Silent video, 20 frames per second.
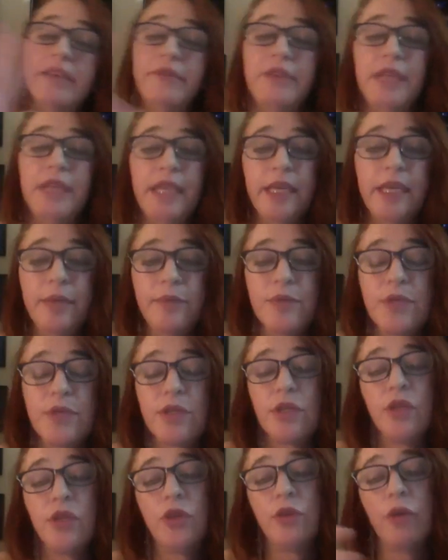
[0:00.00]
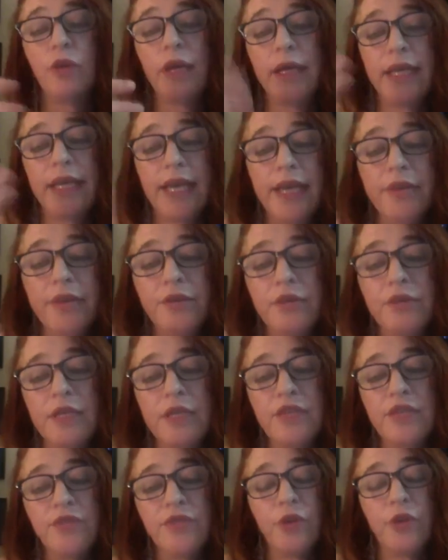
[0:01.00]
names. You know, I gathered
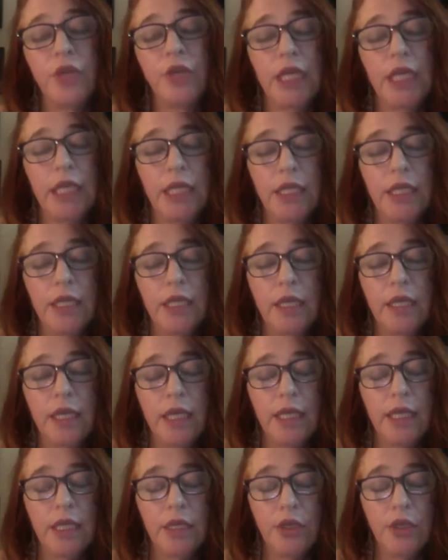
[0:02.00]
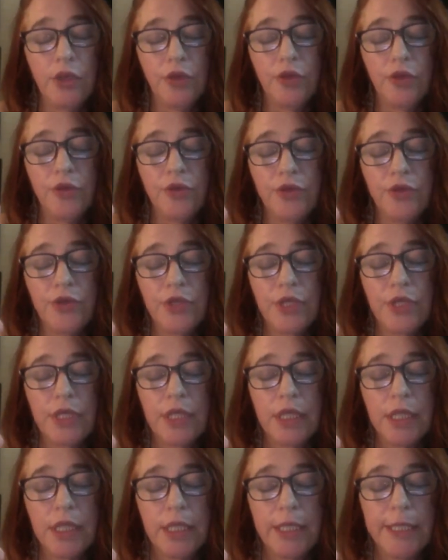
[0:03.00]
these for eight years.
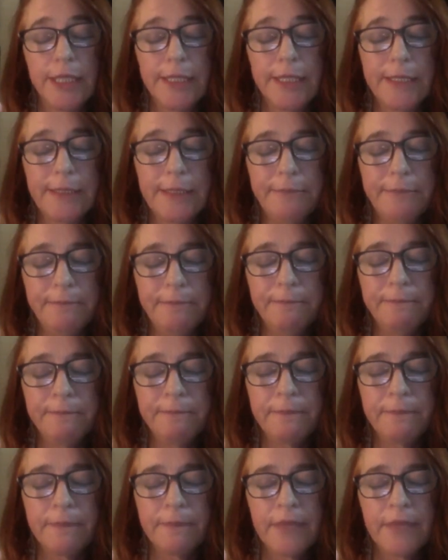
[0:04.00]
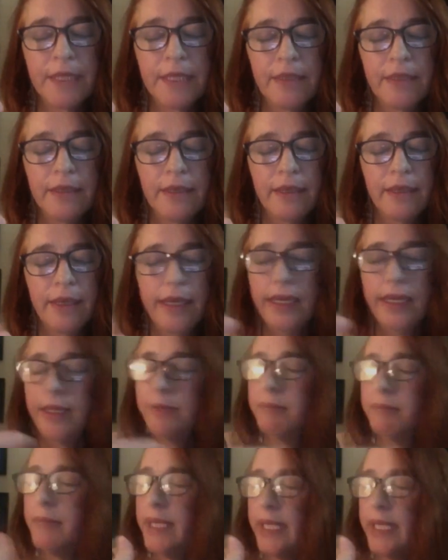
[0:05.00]
And
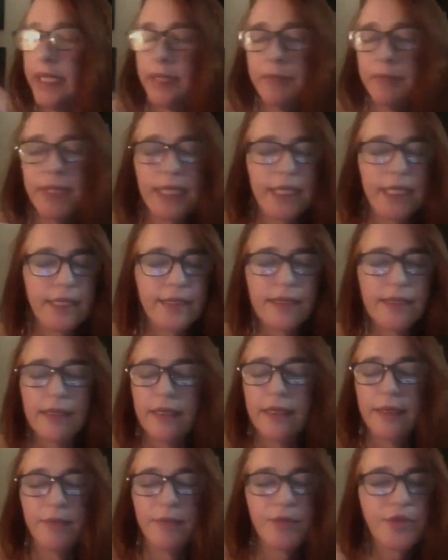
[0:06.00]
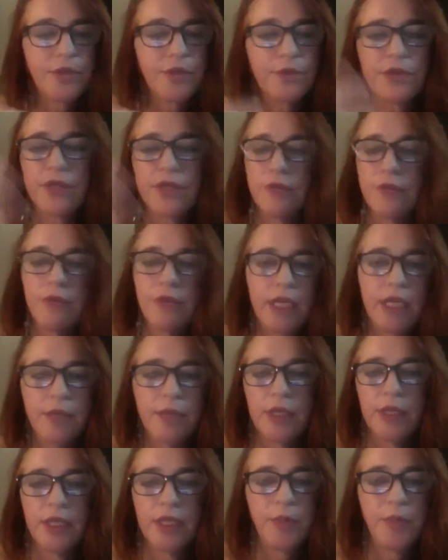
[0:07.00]
many, many times there was no name
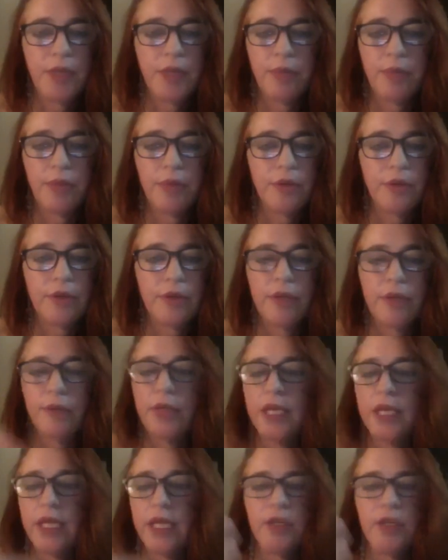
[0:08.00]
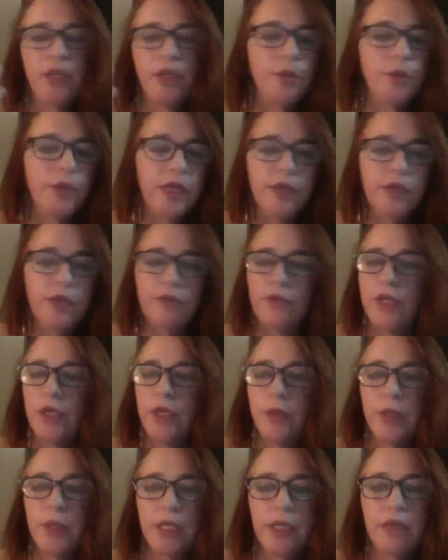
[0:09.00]
on the paper and we had no way of
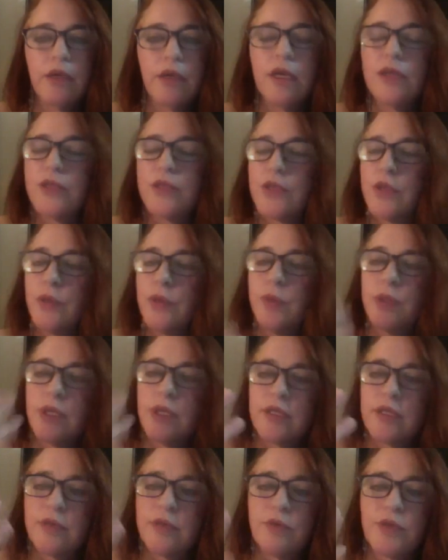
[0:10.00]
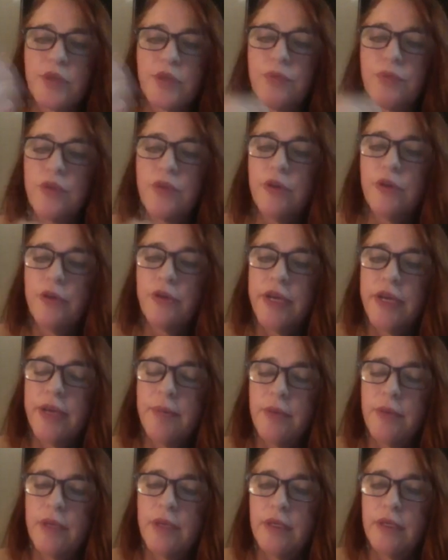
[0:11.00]
knowing. Also because it was a
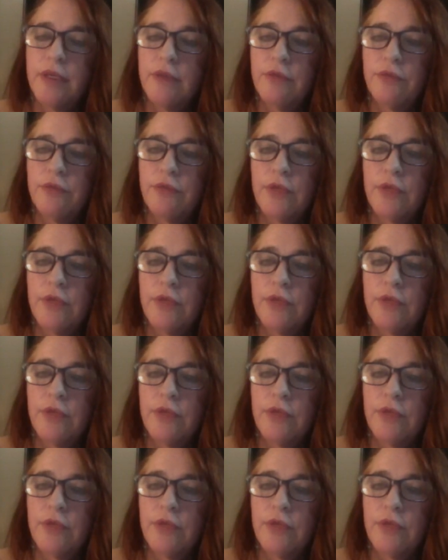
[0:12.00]
program of